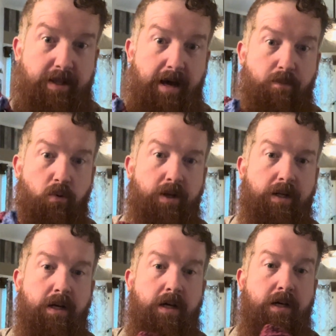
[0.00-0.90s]
that point.
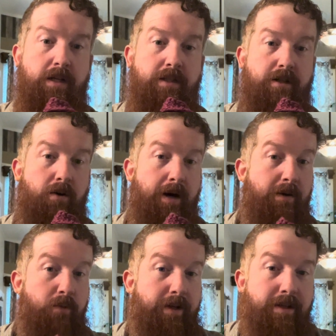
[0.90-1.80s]
So I
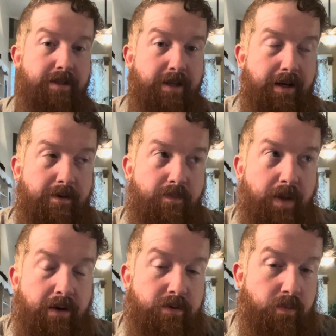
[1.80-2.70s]
went,
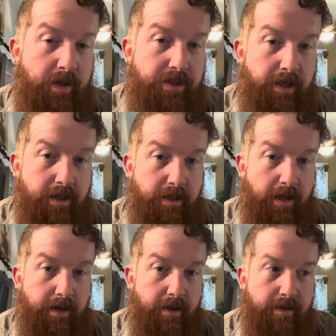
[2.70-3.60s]
I was watching a
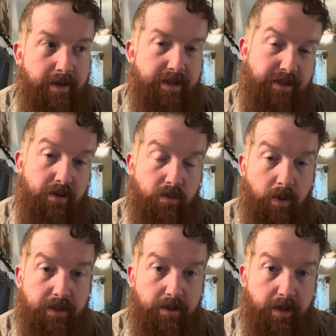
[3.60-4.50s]
lot, and I still
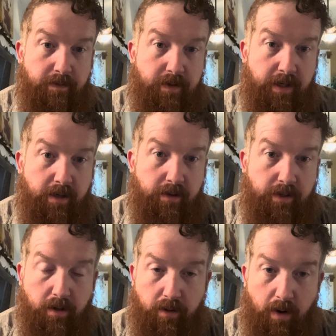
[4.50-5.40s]
watch a lot of TL
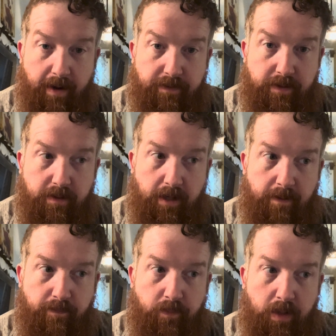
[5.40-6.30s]
Yarn Crafts.
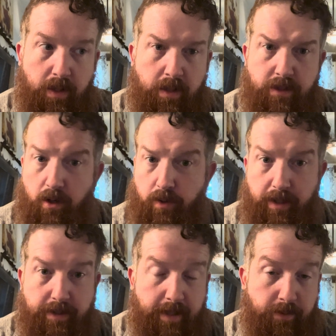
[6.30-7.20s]
Tony
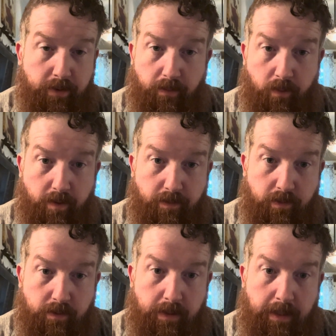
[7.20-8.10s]
is absolutely
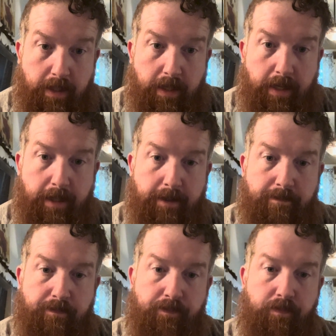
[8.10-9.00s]
wonderful.
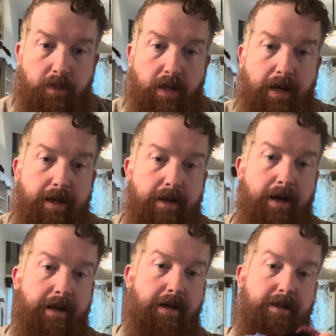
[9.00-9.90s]
And
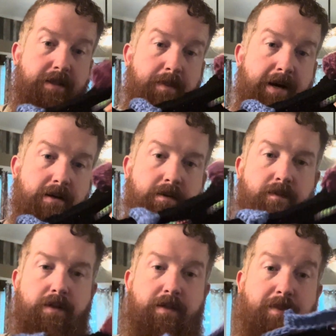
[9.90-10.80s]
I got this pattern
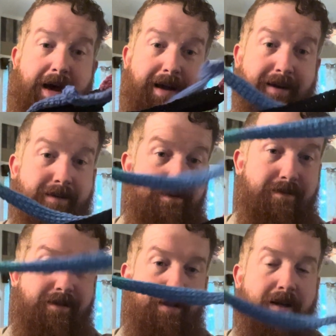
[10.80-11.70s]
for this bag
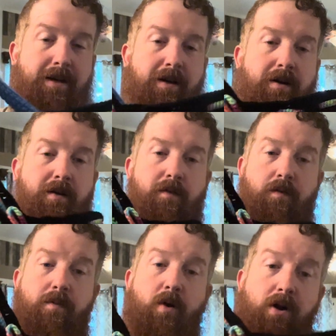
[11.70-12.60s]

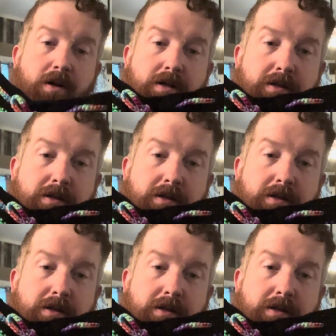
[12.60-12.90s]
from her.